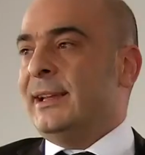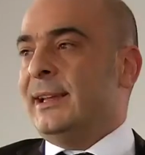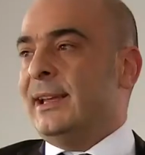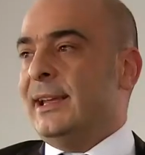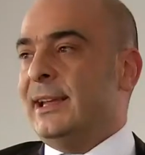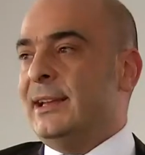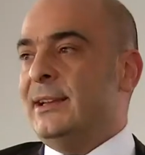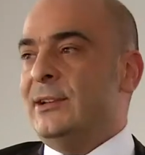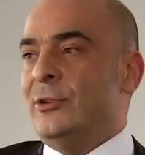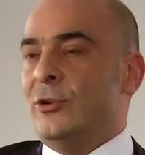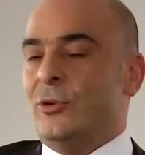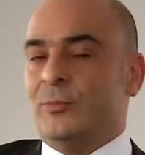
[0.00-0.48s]
he
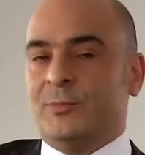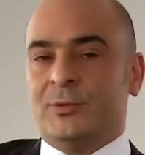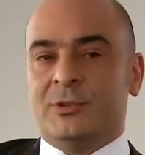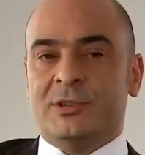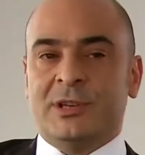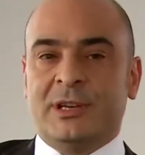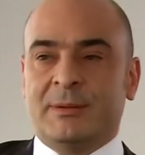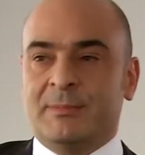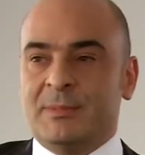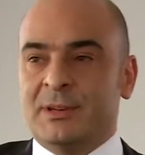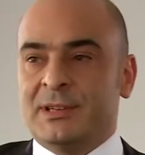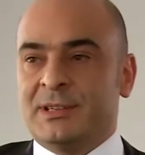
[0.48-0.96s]
almost
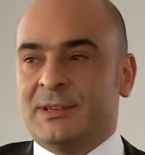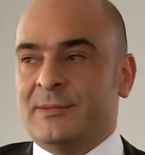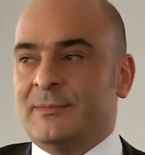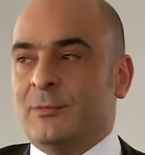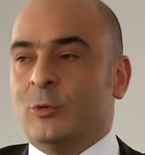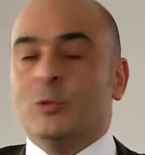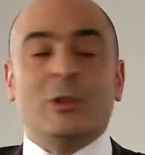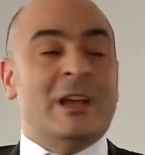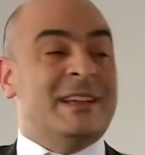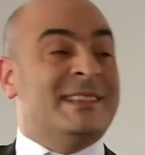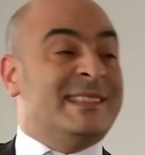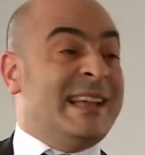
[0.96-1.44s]
forgot what he
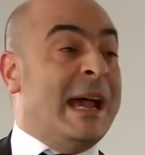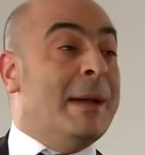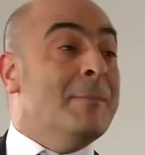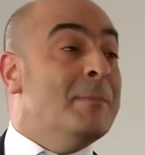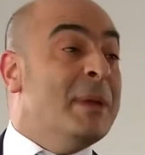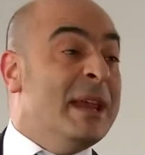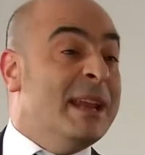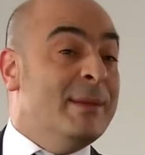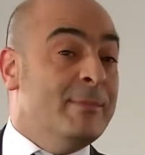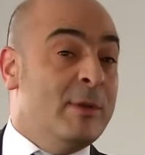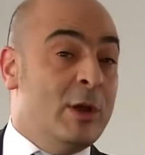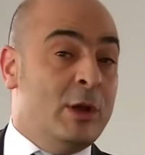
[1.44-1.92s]
really is. And
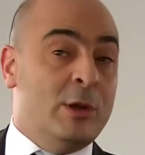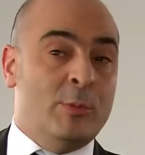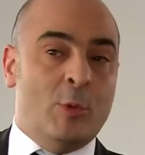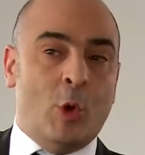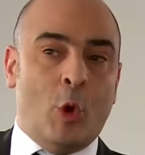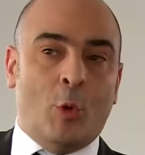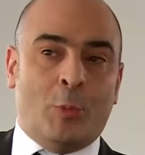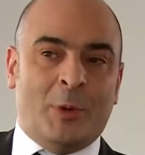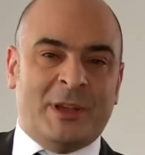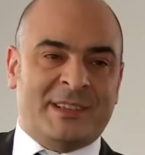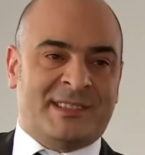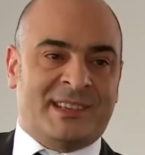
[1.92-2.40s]
yeah, right,
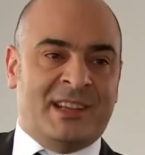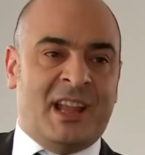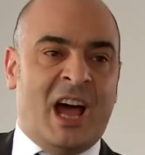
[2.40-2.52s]
like I'll